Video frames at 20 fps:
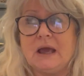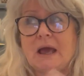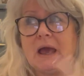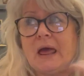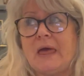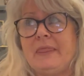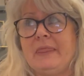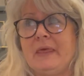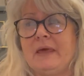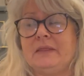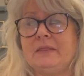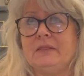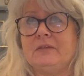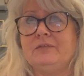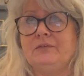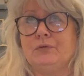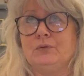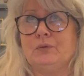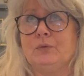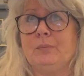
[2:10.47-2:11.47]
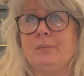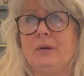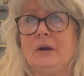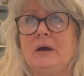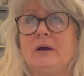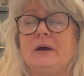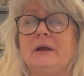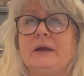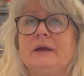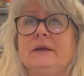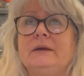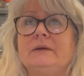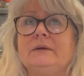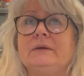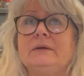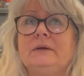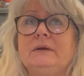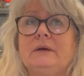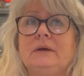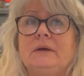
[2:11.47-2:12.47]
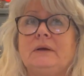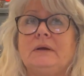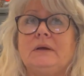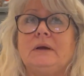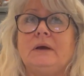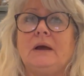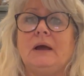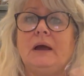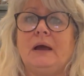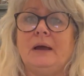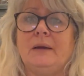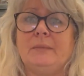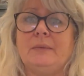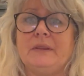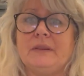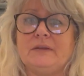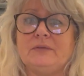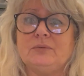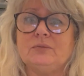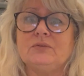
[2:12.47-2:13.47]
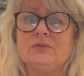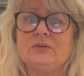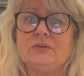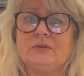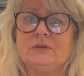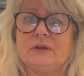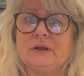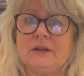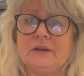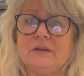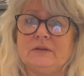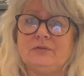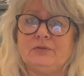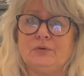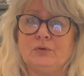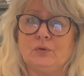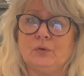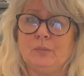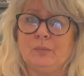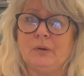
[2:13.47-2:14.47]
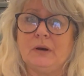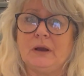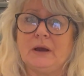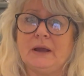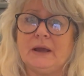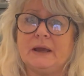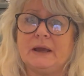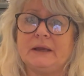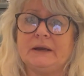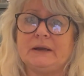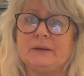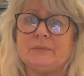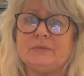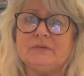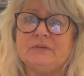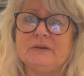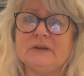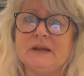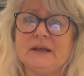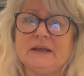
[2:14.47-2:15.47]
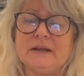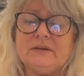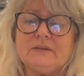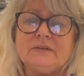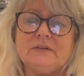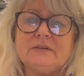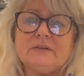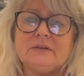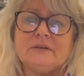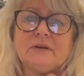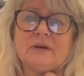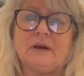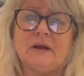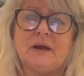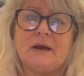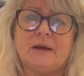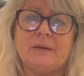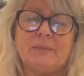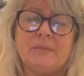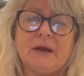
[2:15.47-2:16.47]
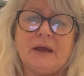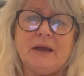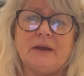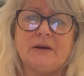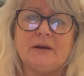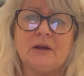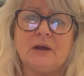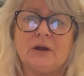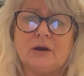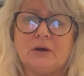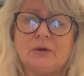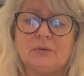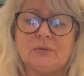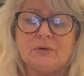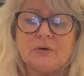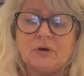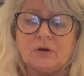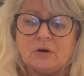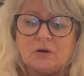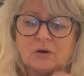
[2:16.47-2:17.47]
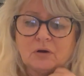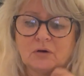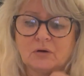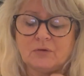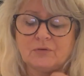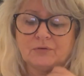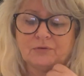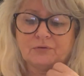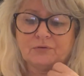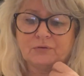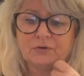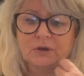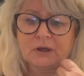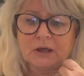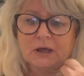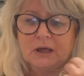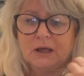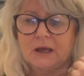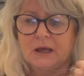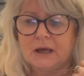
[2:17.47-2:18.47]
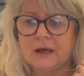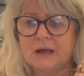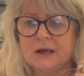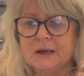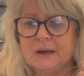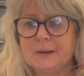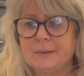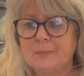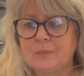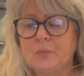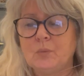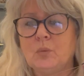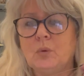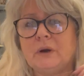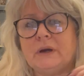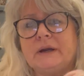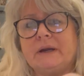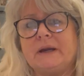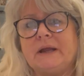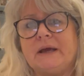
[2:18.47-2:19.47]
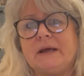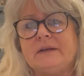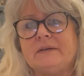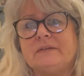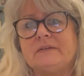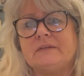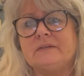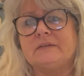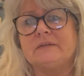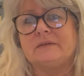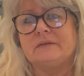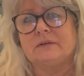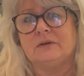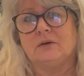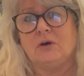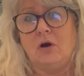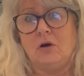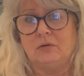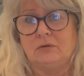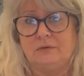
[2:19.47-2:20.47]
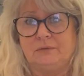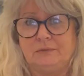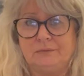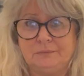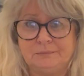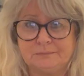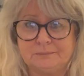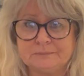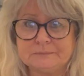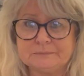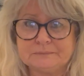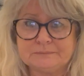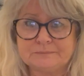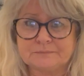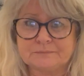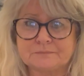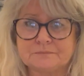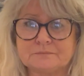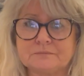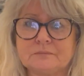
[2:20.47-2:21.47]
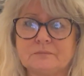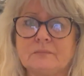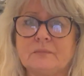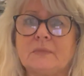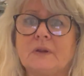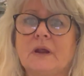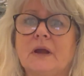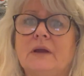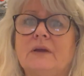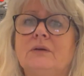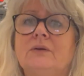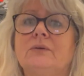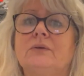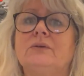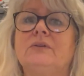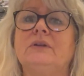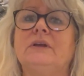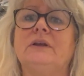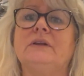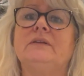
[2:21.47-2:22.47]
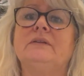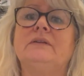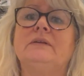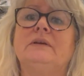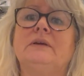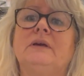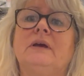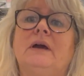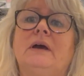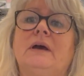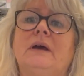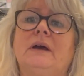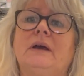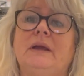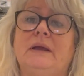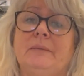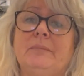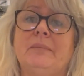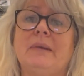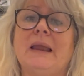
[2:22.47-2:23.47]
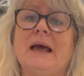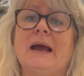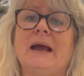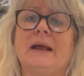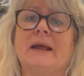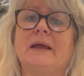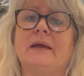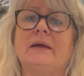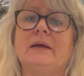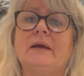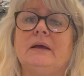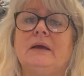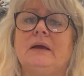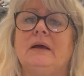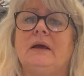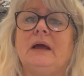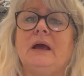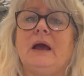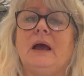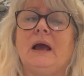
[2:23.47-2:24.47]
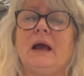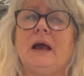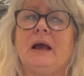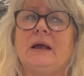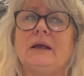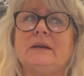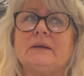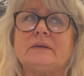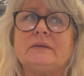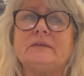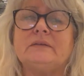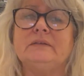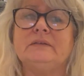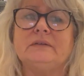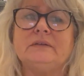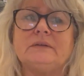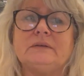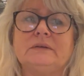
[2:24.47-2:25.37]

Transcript: and then the 4-ply. And this one's in the 4-ply and it was knit. I had a cone of Woolyknits cotton I ordered in black, and